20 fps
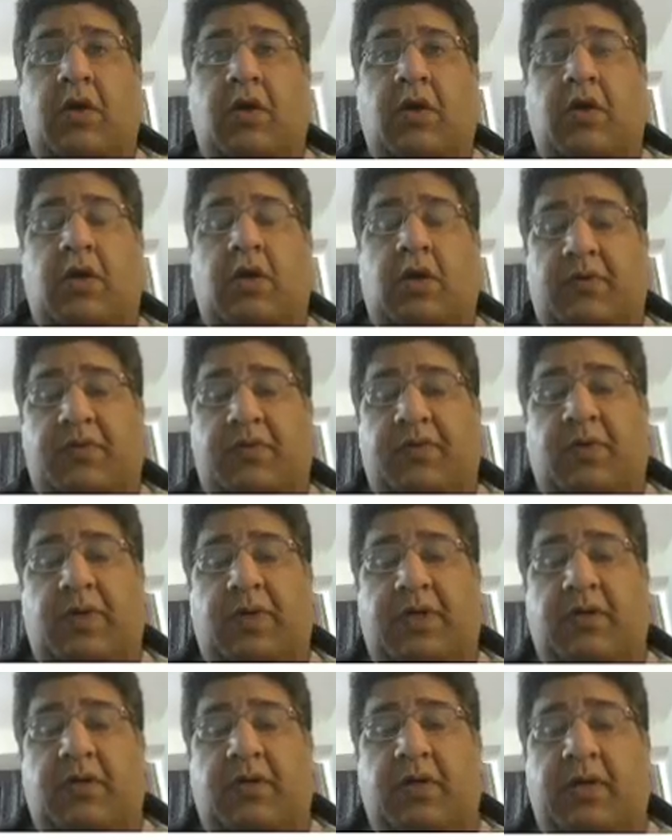Hello
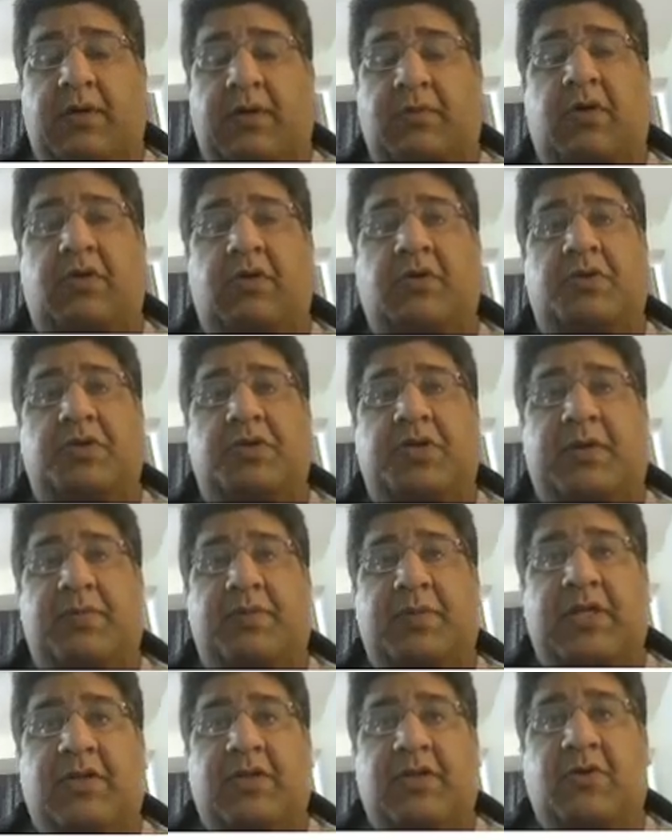everyone, I'm Dr.
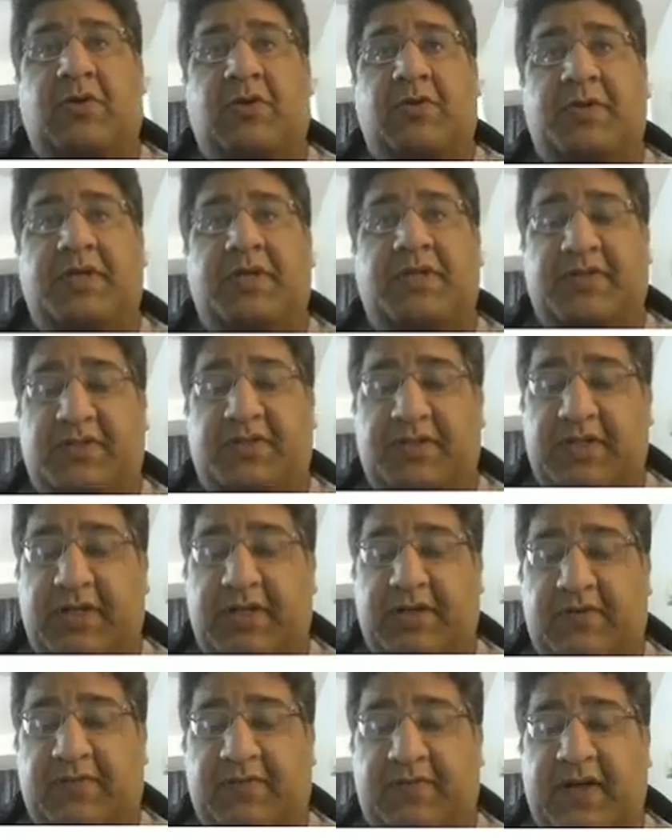Tushar Mehta, orthopedic surgeon
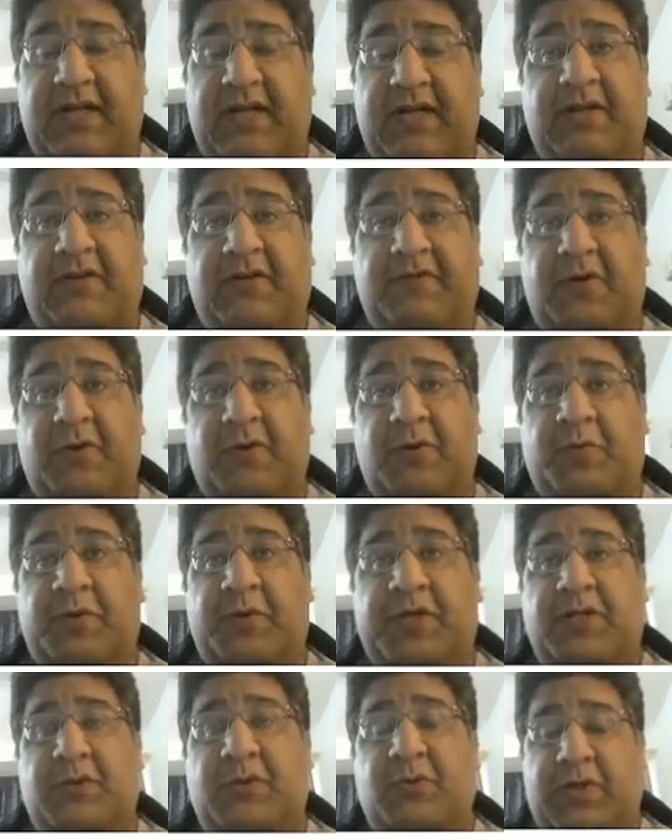in your faculty of
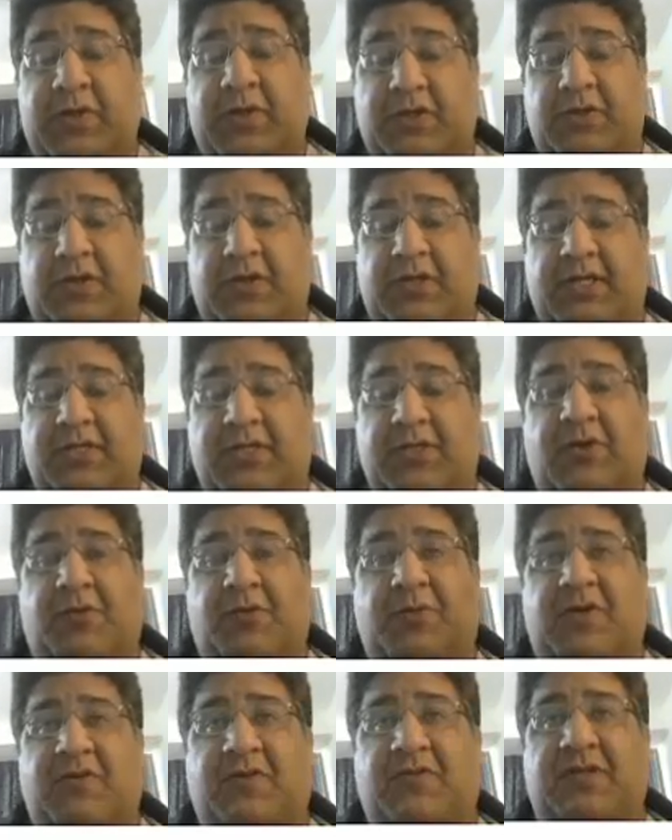orthopedics. Well, today's
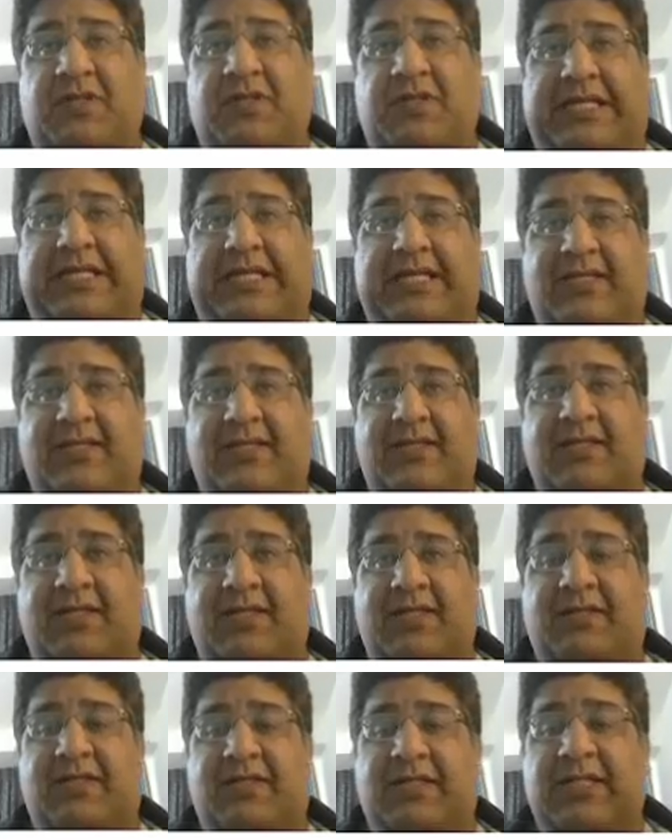topic of
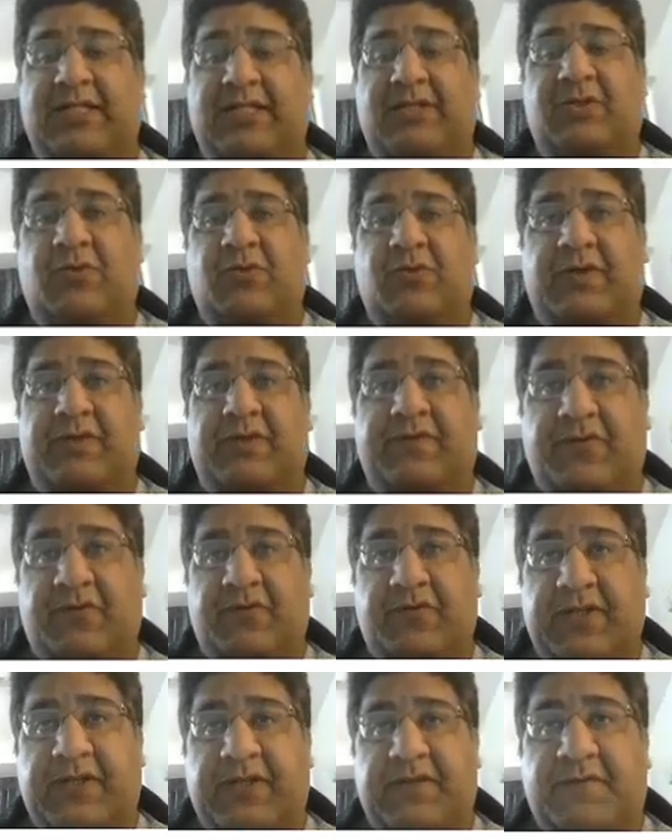discussion is these two
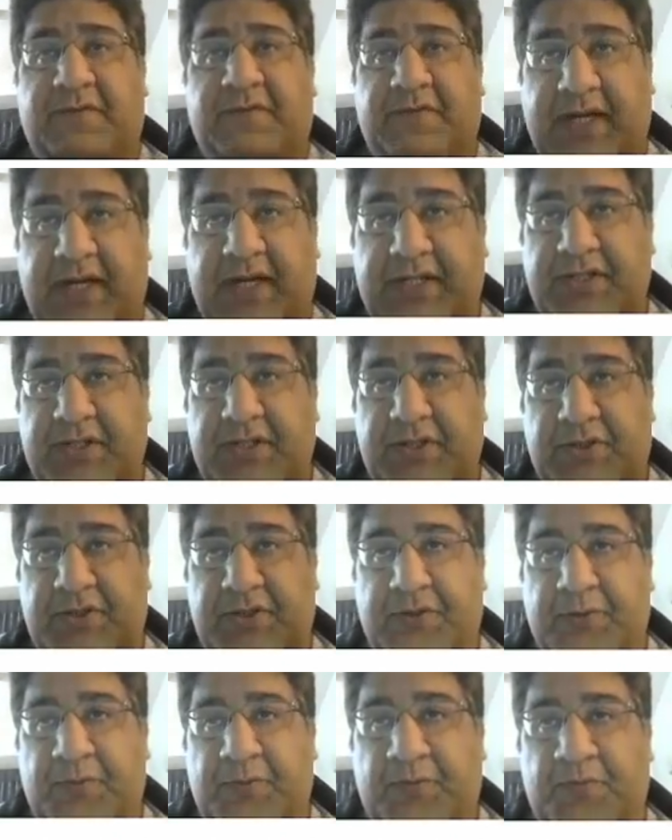confusing
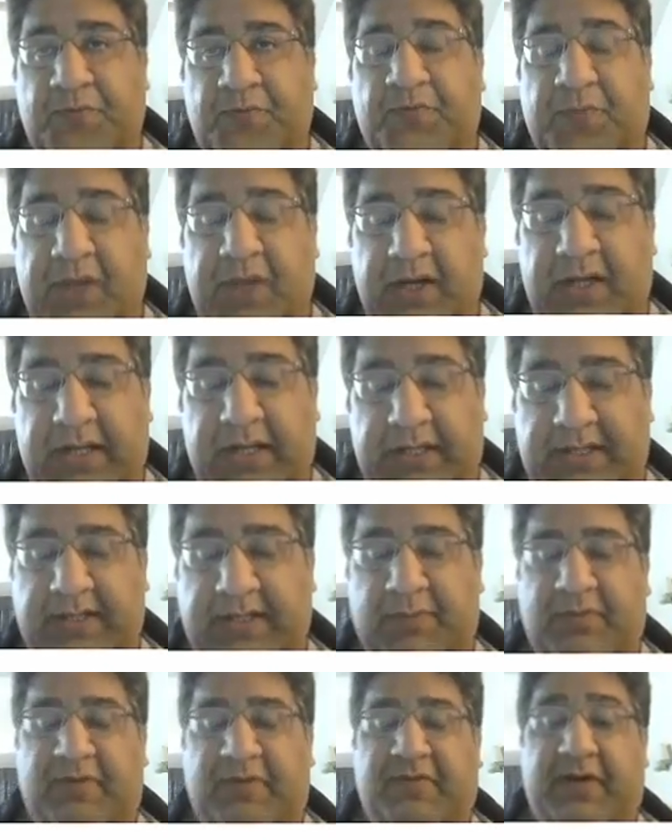fractures. Let's
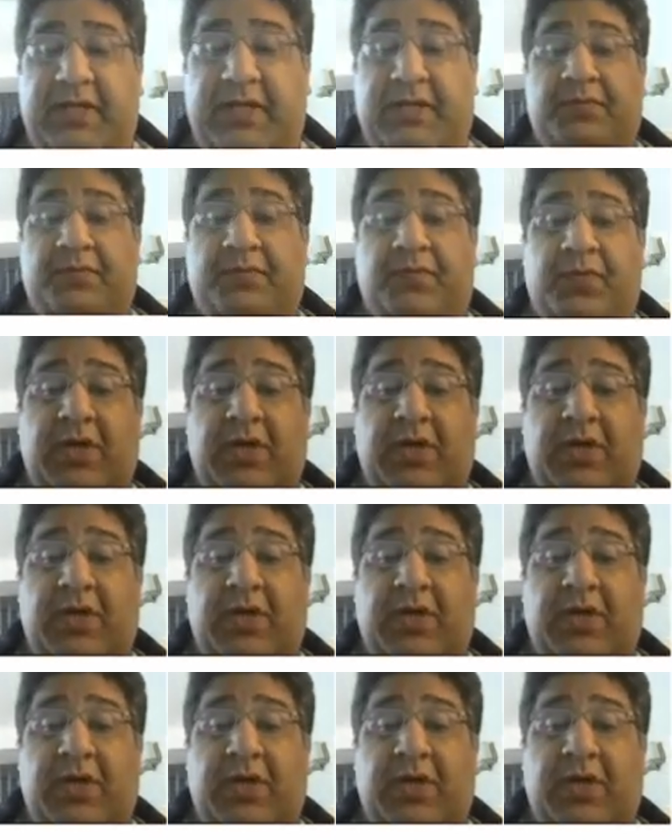simplify them.